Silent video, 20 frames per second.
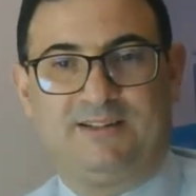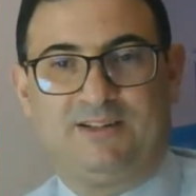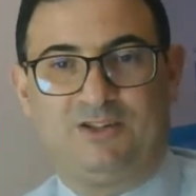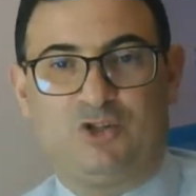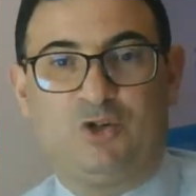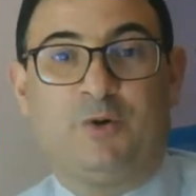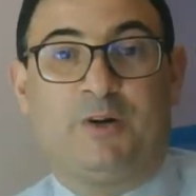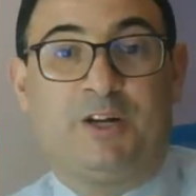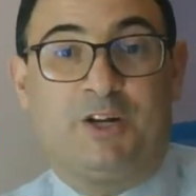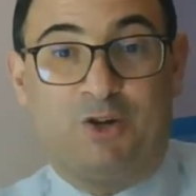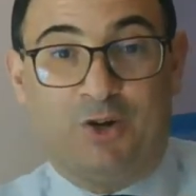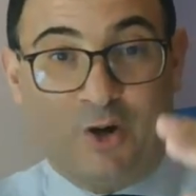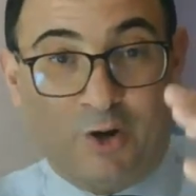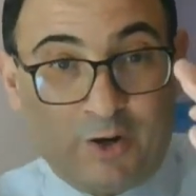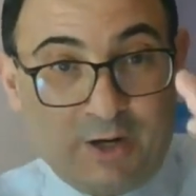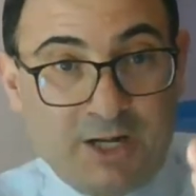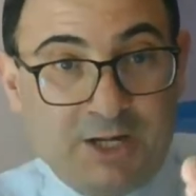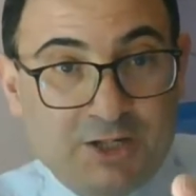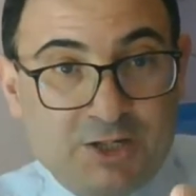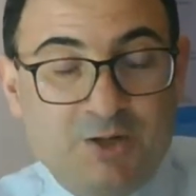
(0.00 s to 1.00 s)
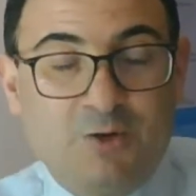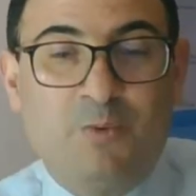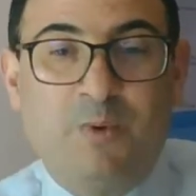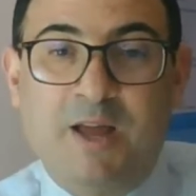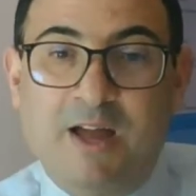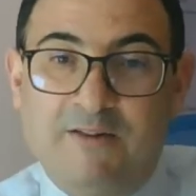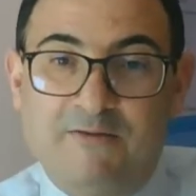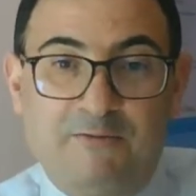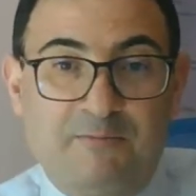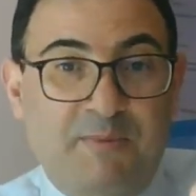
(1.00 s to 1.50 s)
So in correlation, we
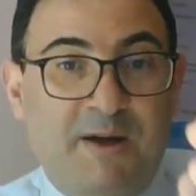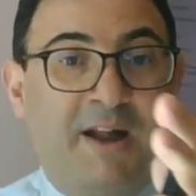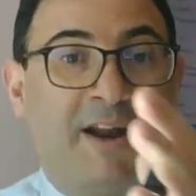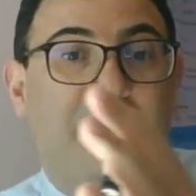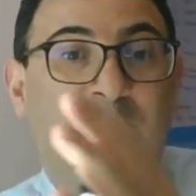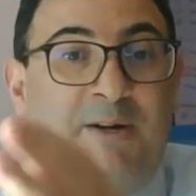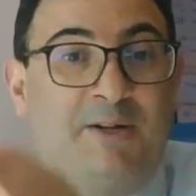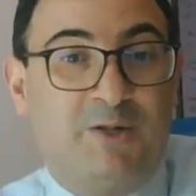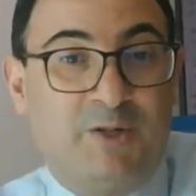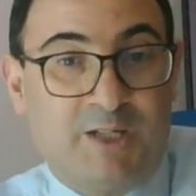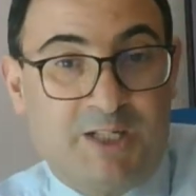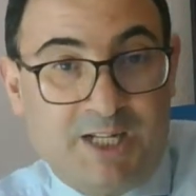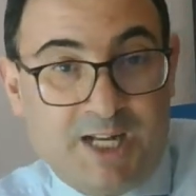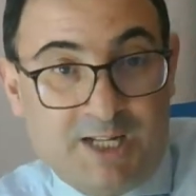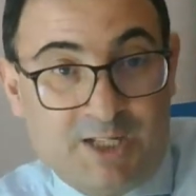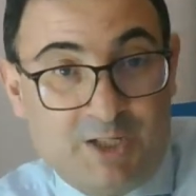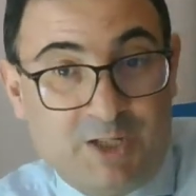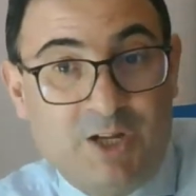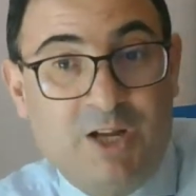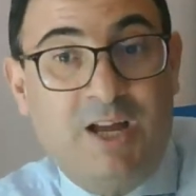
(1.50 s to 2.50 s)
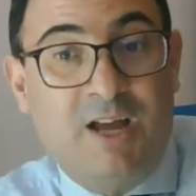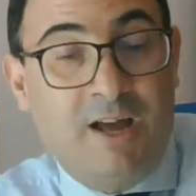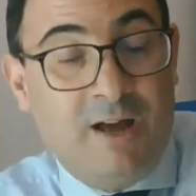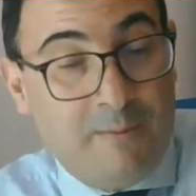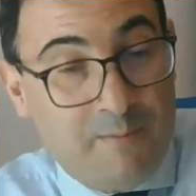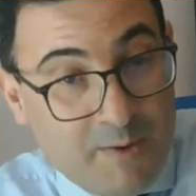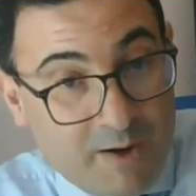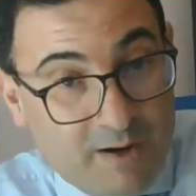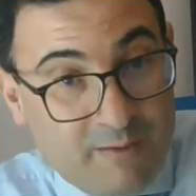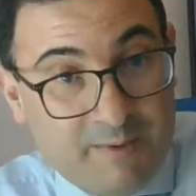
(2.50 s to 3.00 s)
have parametric test, a
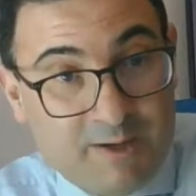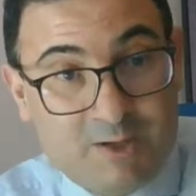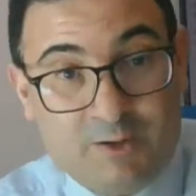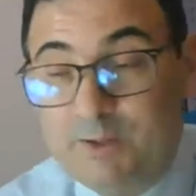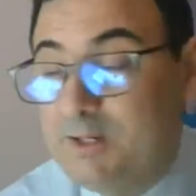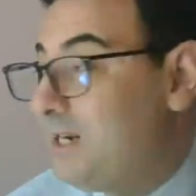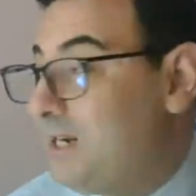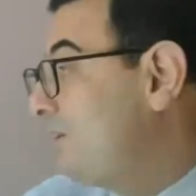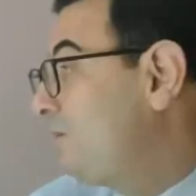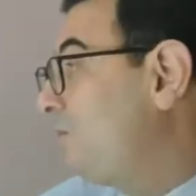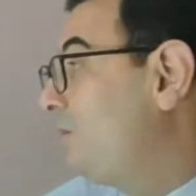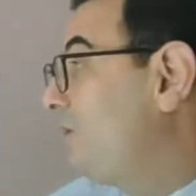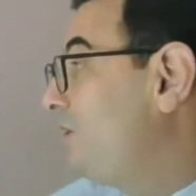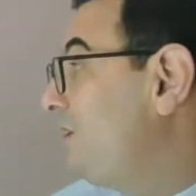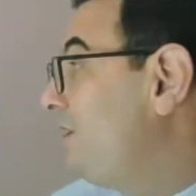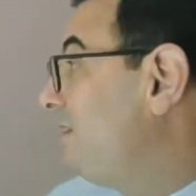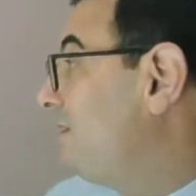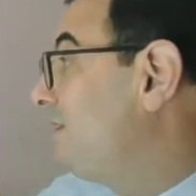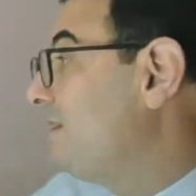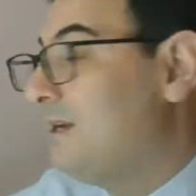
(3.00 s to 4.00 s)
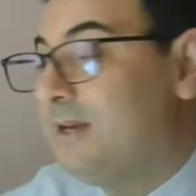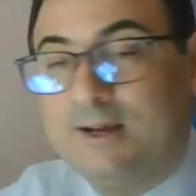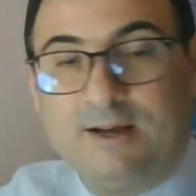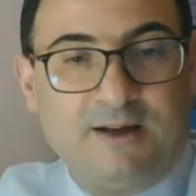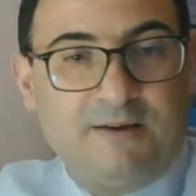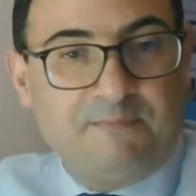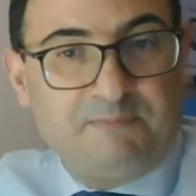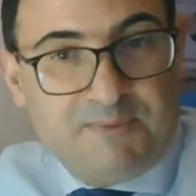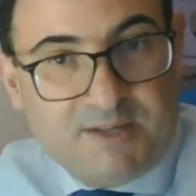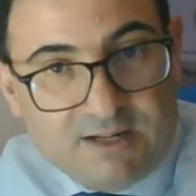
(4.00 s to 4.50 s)
parametric test, which is
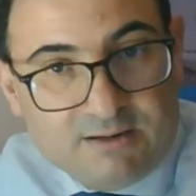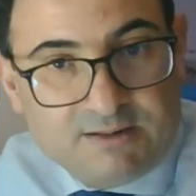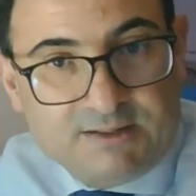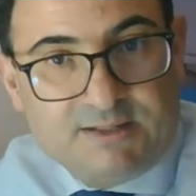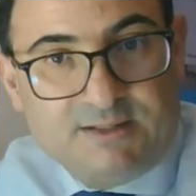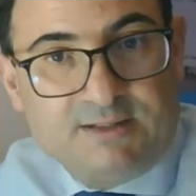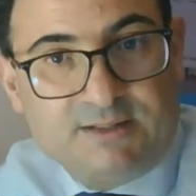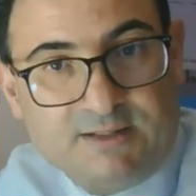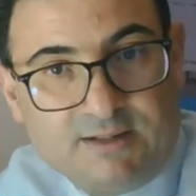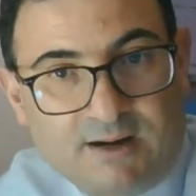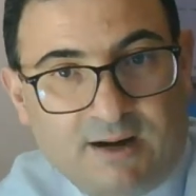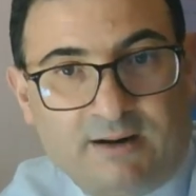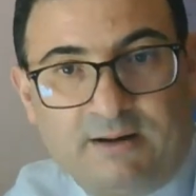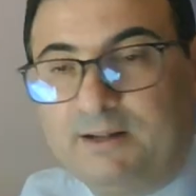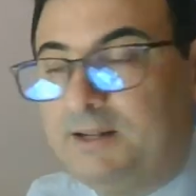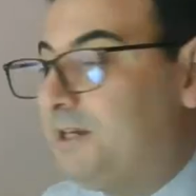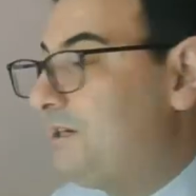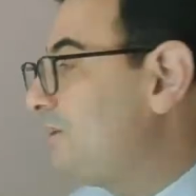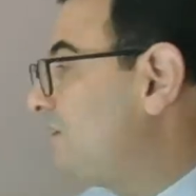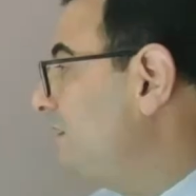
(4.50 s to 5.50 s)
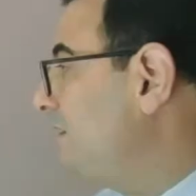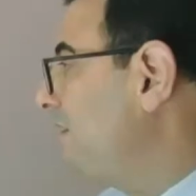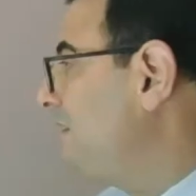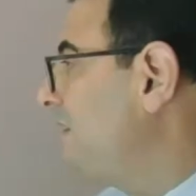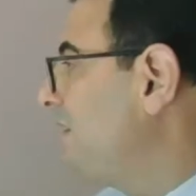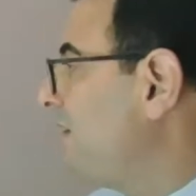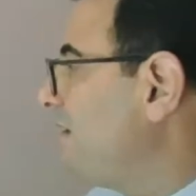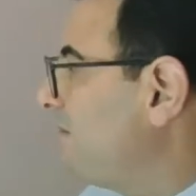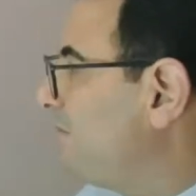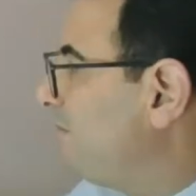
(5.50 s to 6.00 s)
Pearson's correlation,
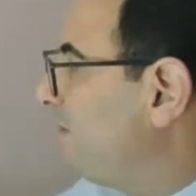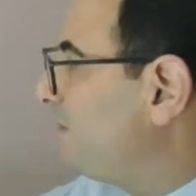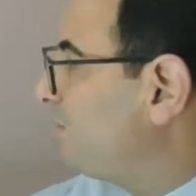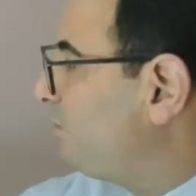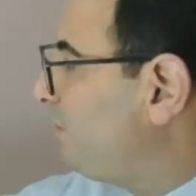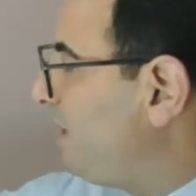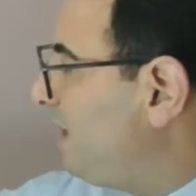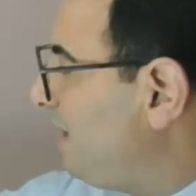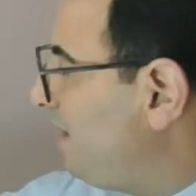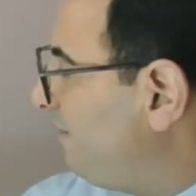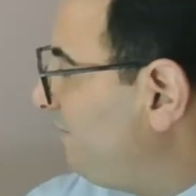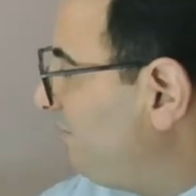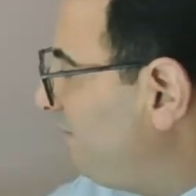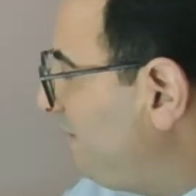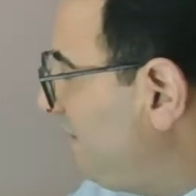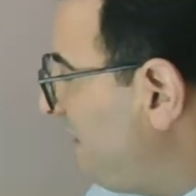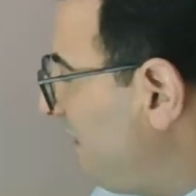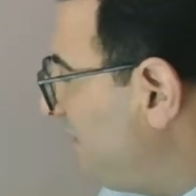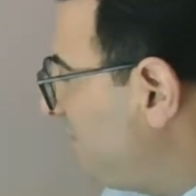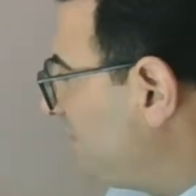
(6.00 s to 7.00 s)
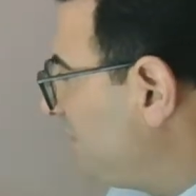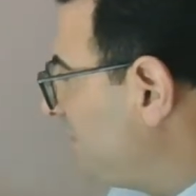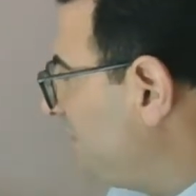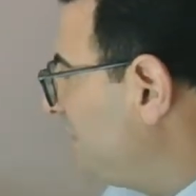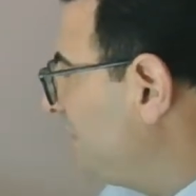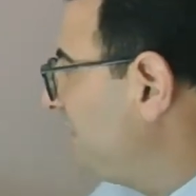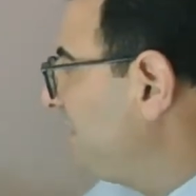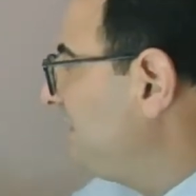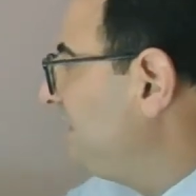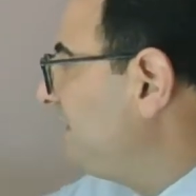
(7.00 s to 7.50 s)
but we have
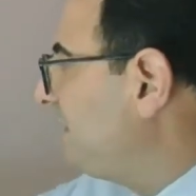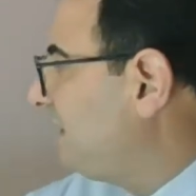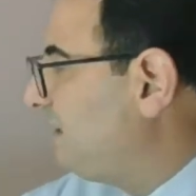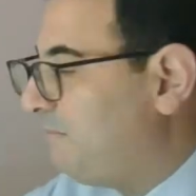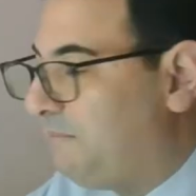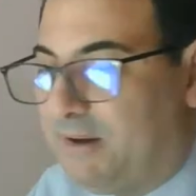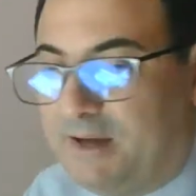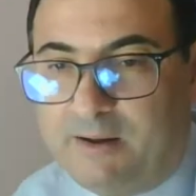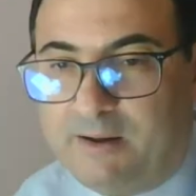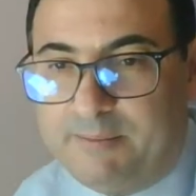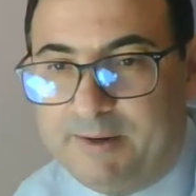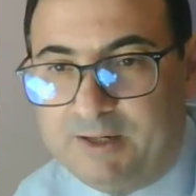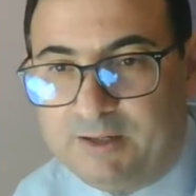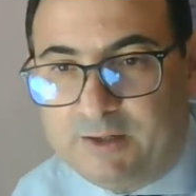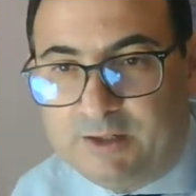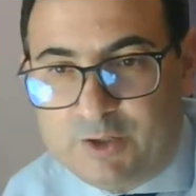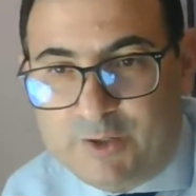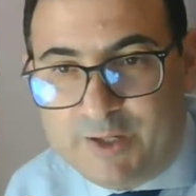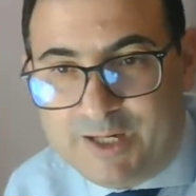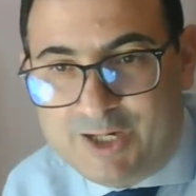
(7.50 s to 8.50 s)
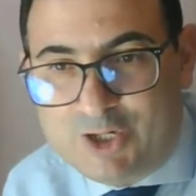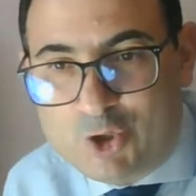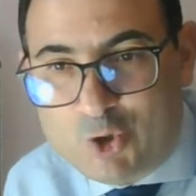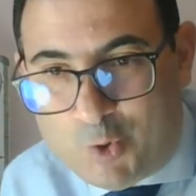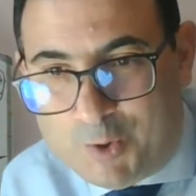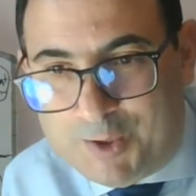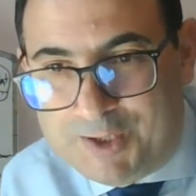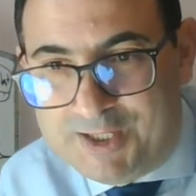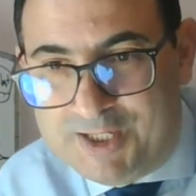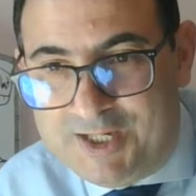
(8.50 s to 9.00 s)
other non-parametric
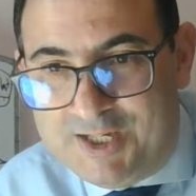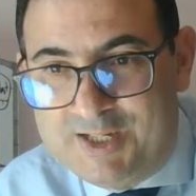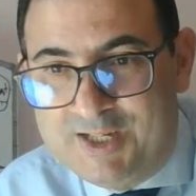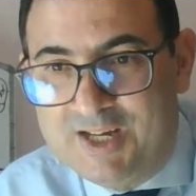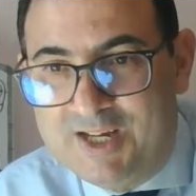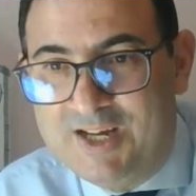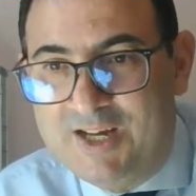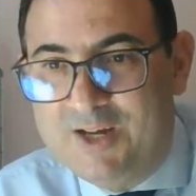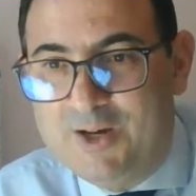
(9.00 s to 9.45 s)
choices,